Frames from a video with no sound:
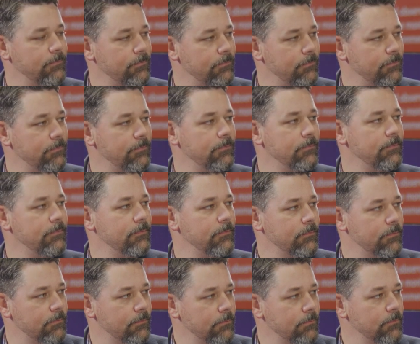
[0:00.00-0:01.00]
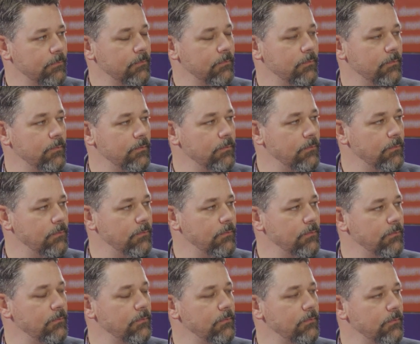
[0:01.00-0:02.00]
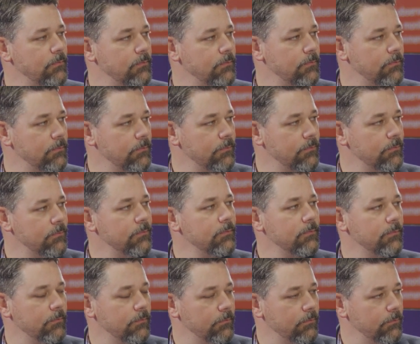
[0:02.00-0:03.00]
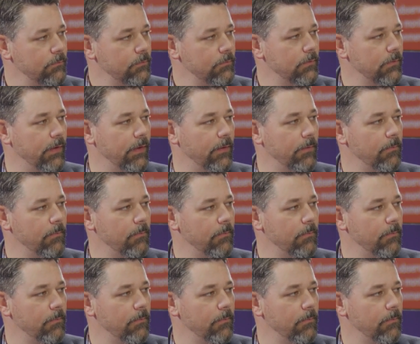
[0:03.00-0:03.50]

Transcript: No words are spoken by the person on screen.